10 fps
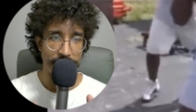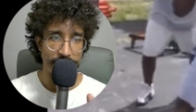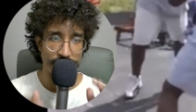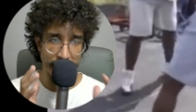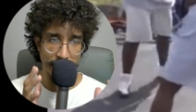
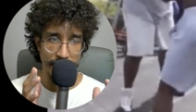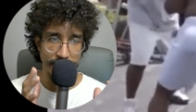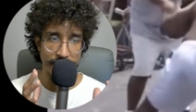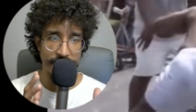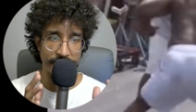Generally
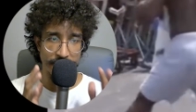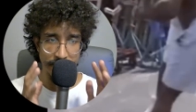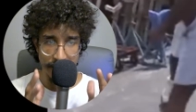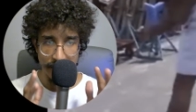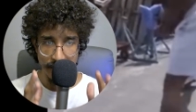
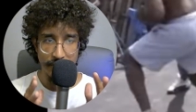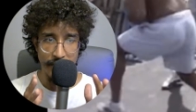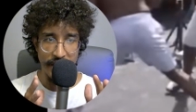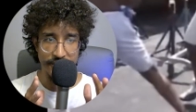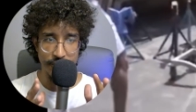speaking,
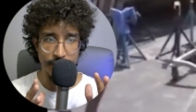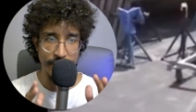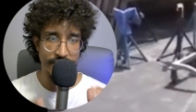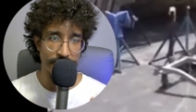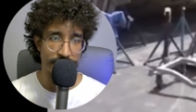boxing
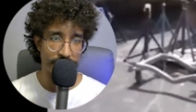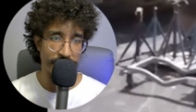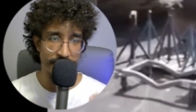tradition is going to